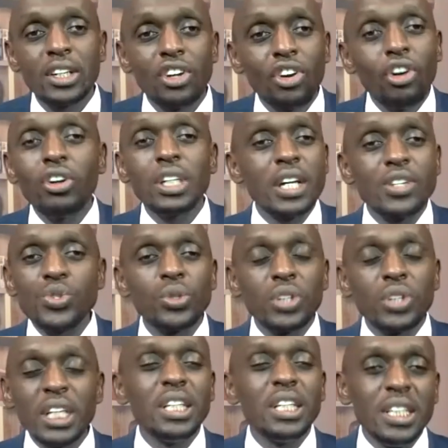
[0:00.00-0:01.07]
God has
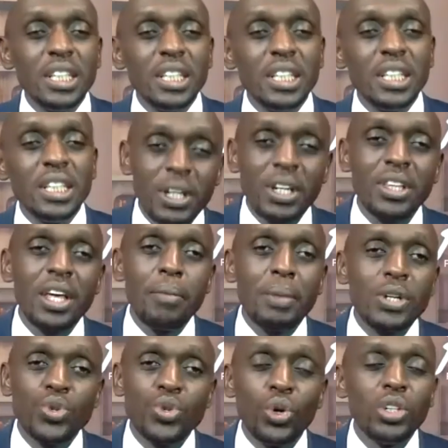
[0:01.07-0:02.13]
already determined they
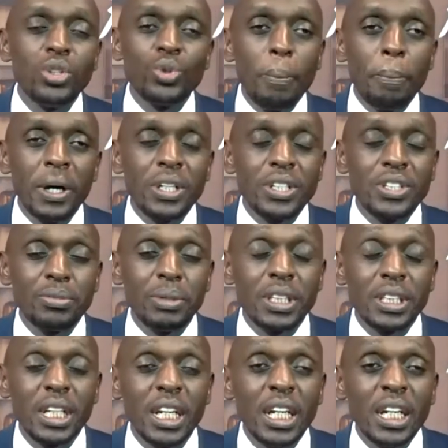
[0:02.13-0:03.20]
must go into punishment.
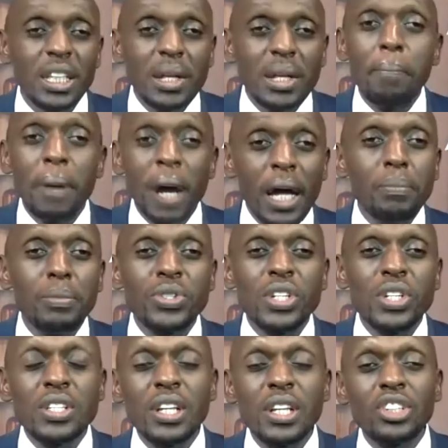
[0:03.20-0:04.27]
The Bible
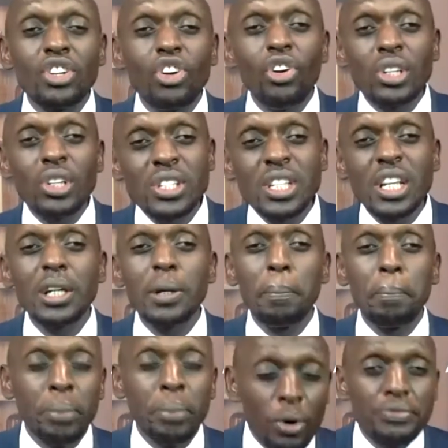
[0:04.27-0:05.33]
says that God sent
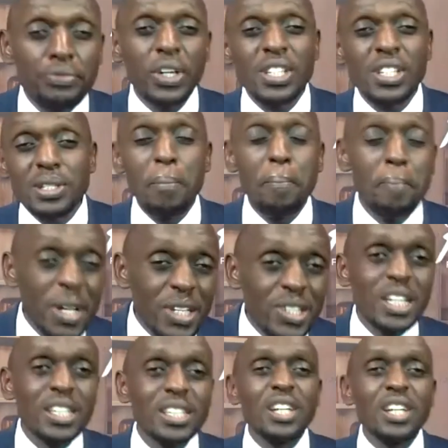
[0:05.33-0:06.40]
prophets,
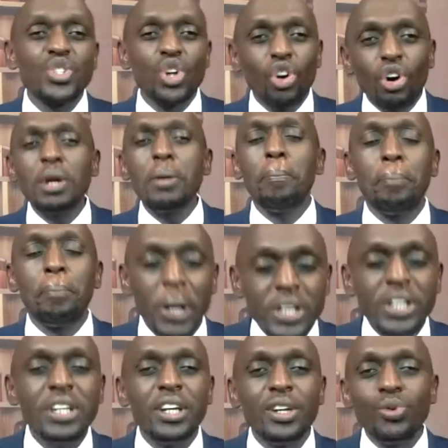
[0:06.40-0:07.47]
messengers. God
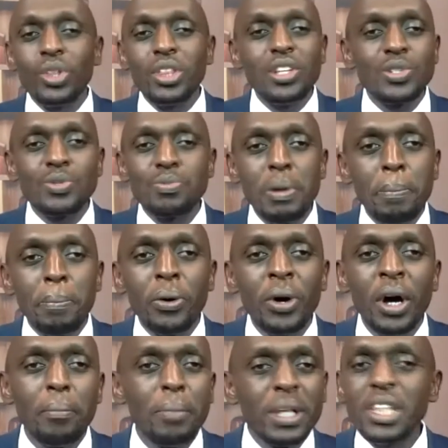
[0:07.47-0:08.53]
pleaded with these people,
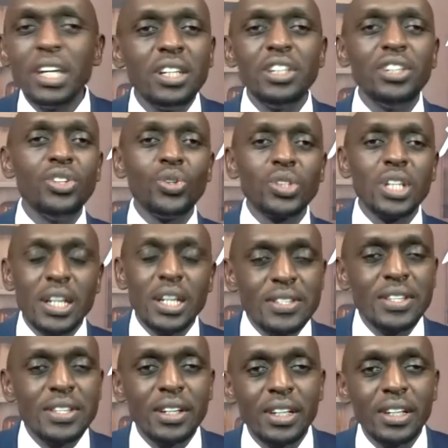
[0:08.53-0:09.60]
but they did not
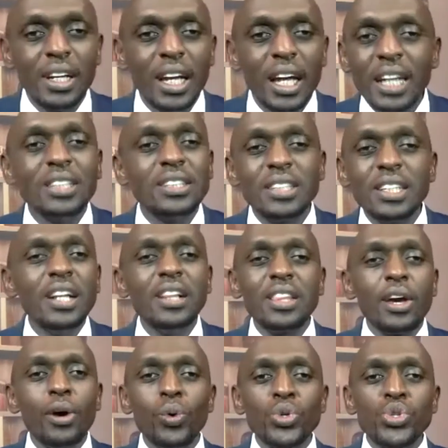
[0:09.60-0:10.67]
listen until
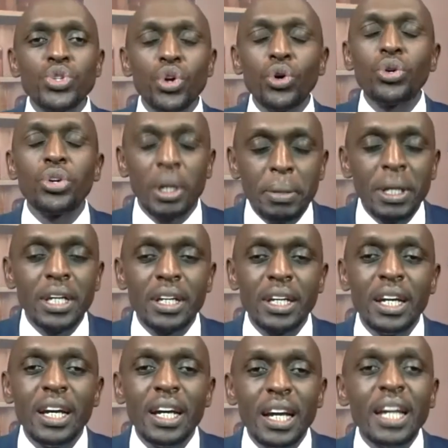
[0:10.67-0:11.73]
there was no remedy.
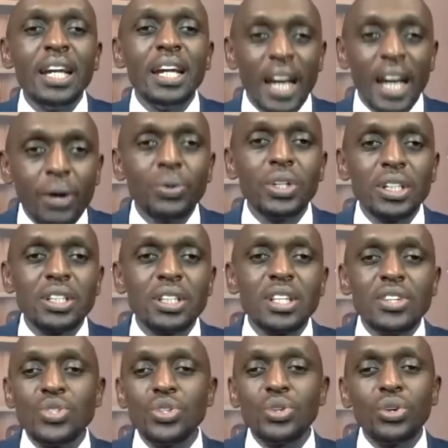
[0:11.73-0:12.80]
And now that there
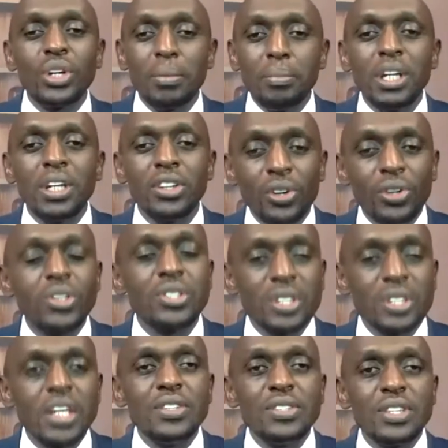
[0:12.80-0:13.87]
is no remedy, God
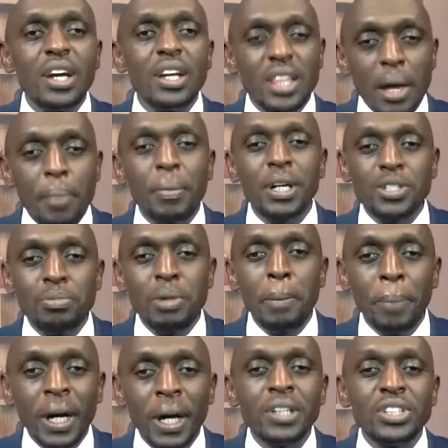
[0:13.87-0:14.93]
says they must be
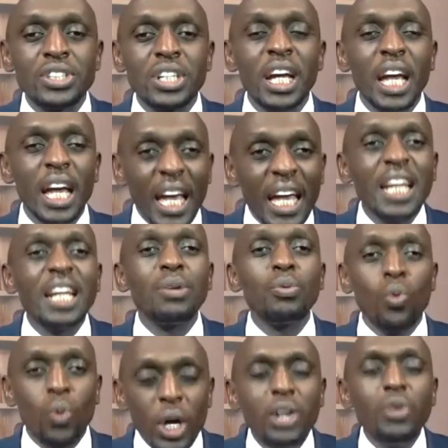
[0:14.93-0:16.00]
punished. And
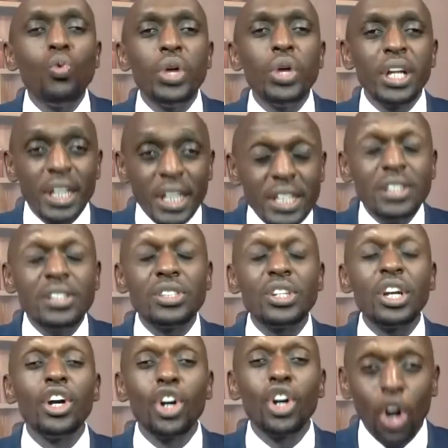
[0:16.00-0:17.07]
when we
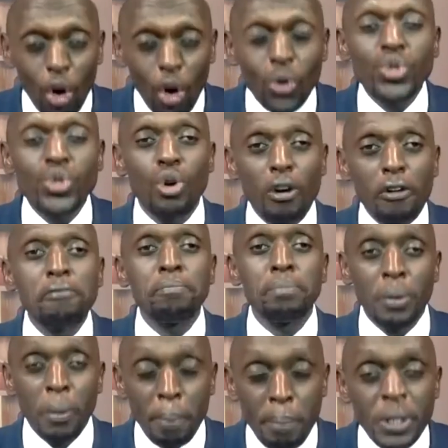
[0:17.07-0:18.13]
reach close of
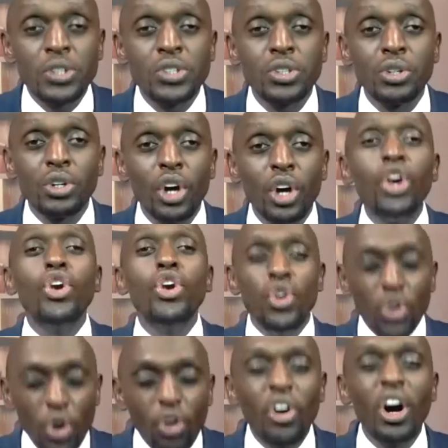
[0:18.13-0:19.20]
probation,
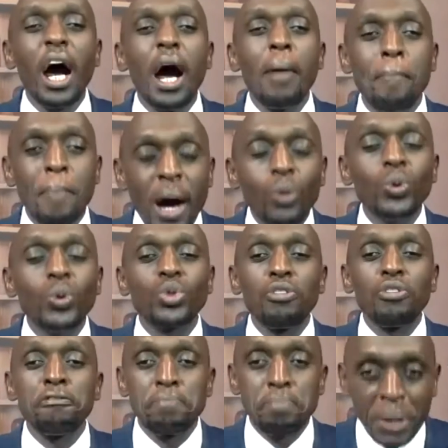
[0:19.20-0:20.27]
no amount
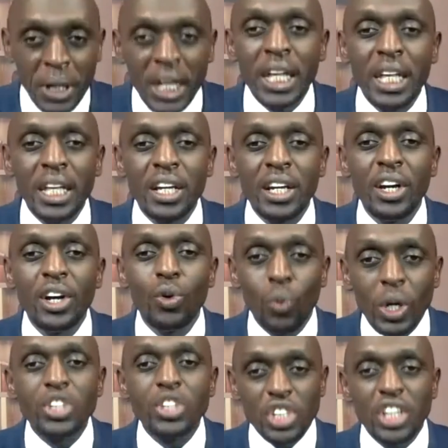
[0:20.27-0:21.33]
of praying
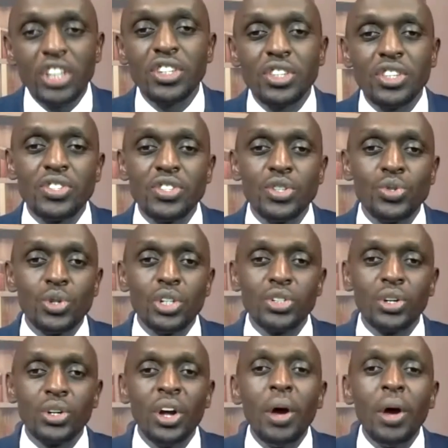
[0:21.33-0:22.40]
will change the situation.
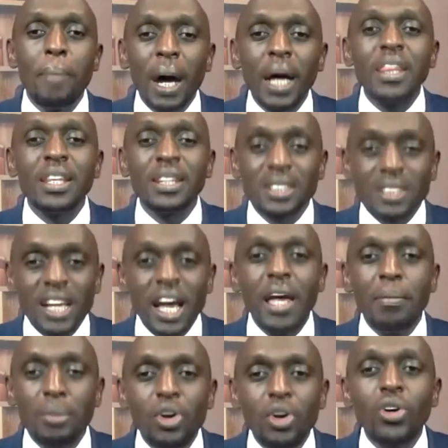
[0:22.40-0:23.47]
By the
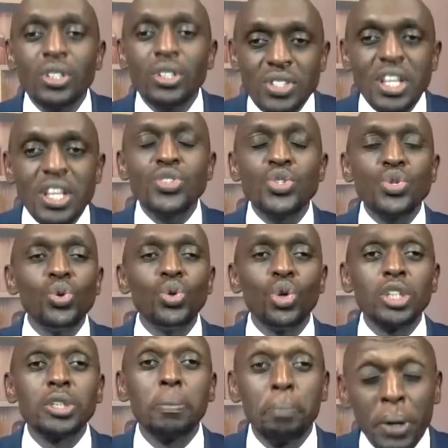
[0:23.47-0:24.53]
time God says, do
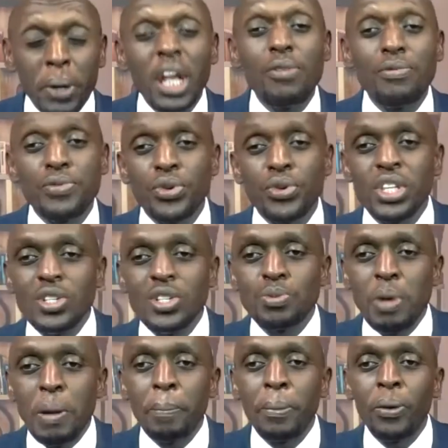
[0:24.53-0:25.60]
not pray for these
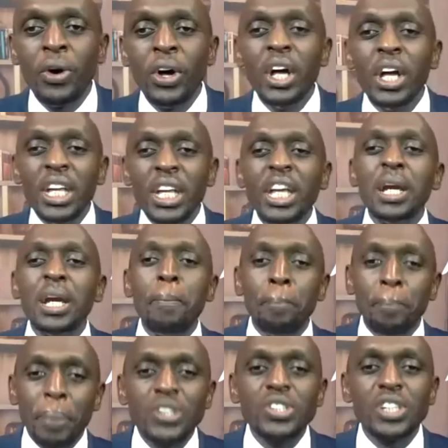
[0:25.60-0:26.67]
people, he had
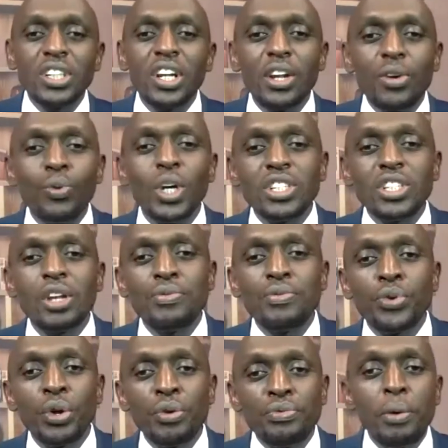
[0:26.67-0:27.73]
patiently waited
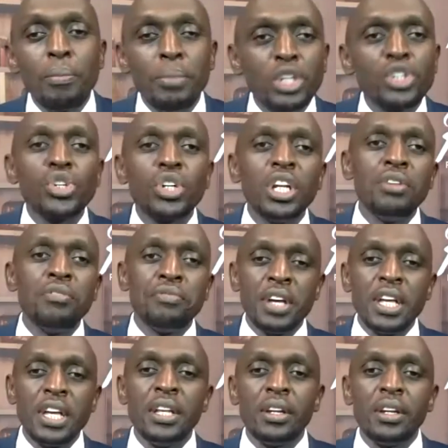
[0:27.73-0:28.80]
for reformation in
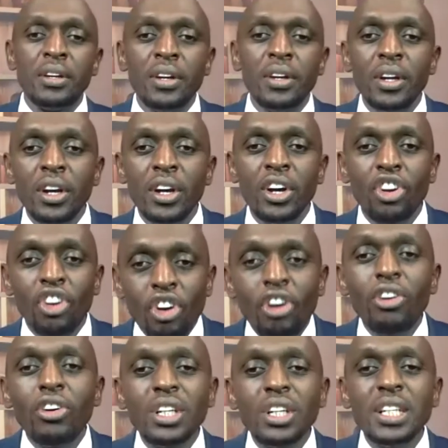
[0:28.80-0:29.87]
vain.
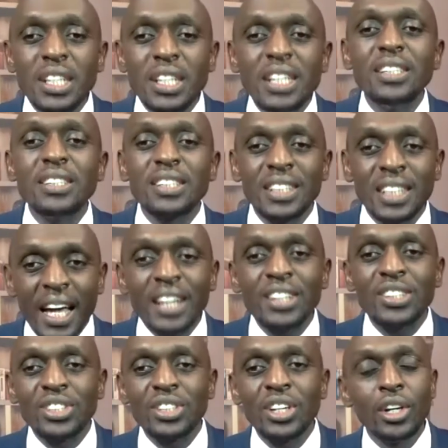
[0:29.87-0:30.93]
God didn't
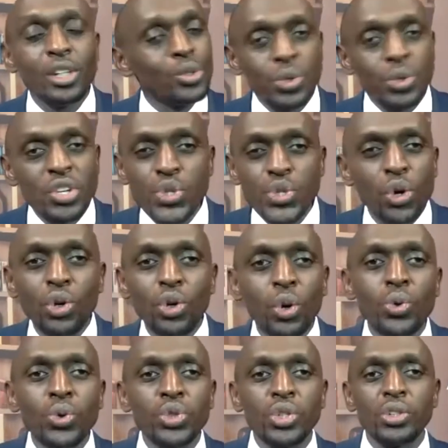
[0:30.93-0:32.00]
rush to this
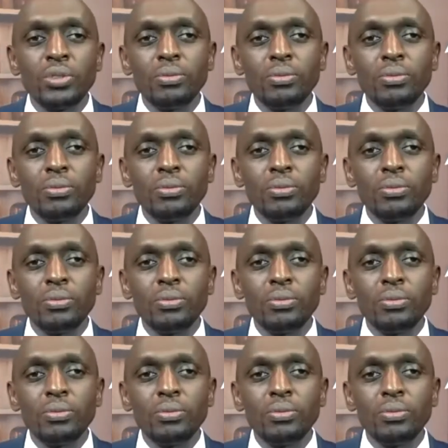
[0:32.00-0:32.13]
conclusion.